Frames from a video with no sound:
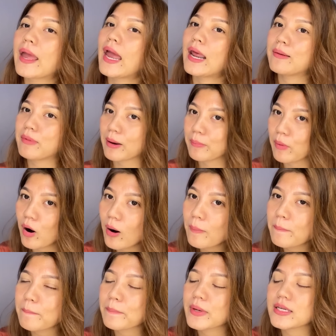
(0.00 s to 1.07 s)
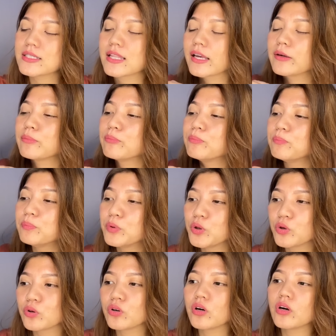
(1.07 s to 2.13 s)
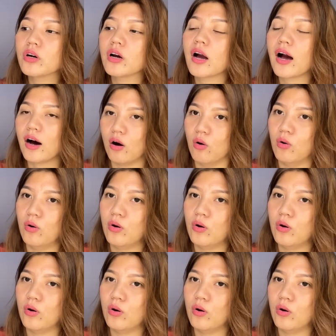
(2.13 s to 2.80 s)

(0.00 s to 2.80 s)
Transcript: and my mom is like pure Ao.